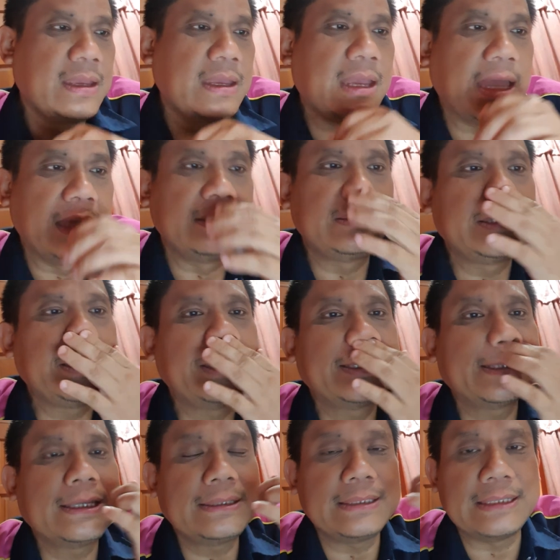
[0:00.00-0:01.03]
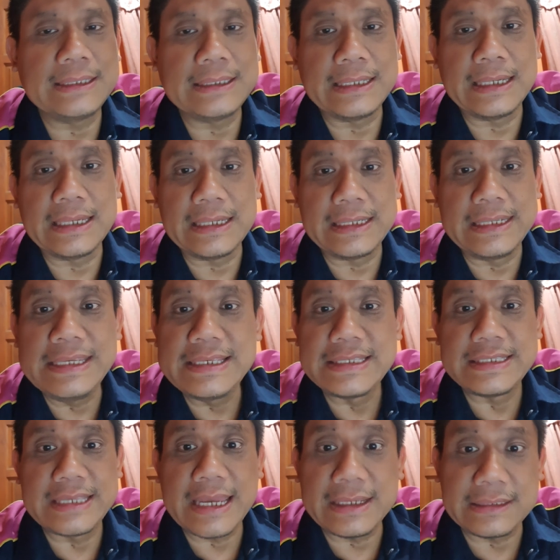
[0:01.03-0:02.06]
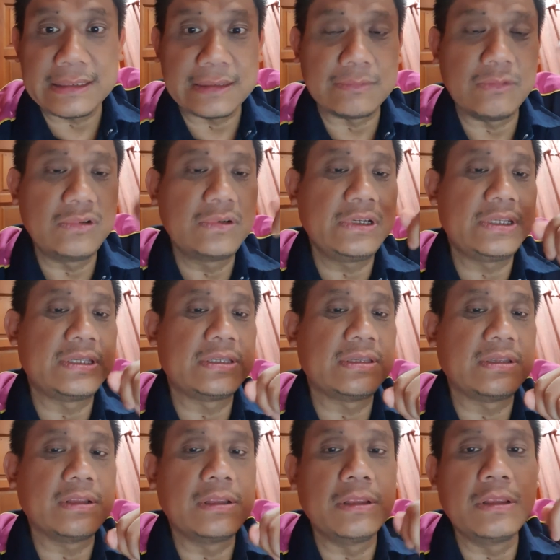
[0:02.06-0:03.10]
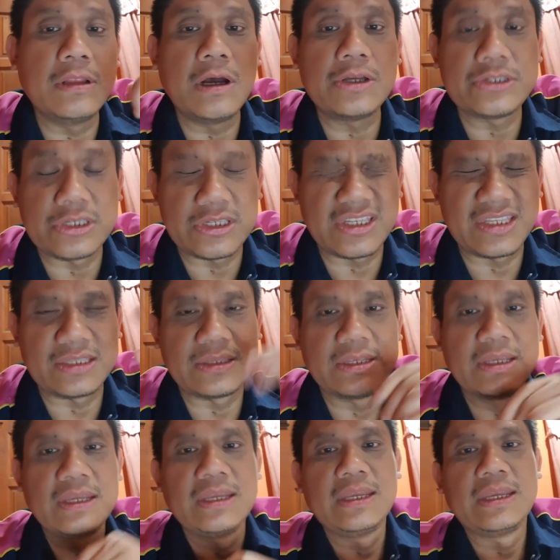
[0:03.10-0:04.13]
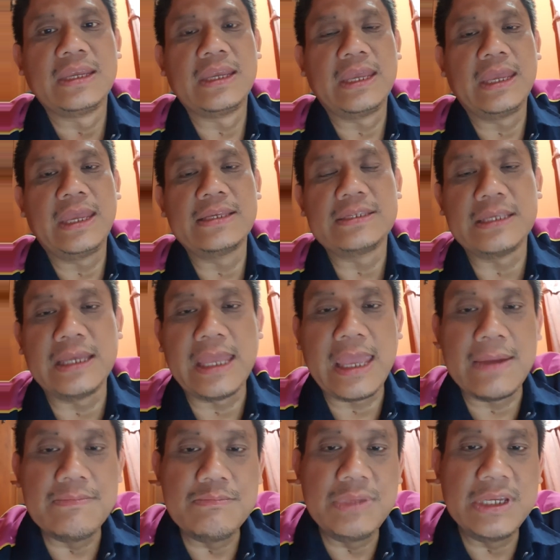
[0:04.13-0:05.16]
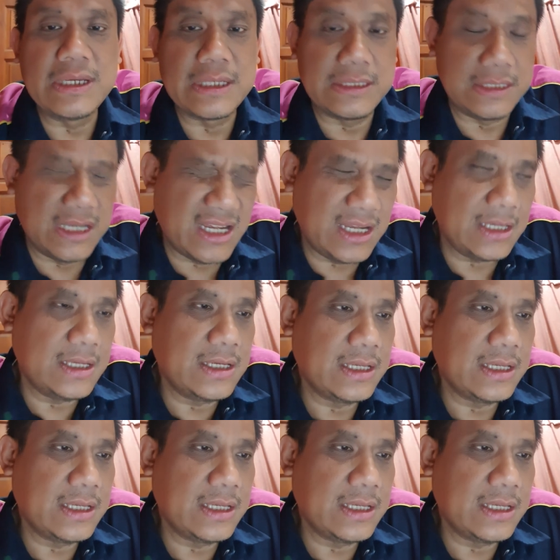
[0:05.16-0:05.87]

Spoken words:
until his son Mukhris lost as a MB Kedah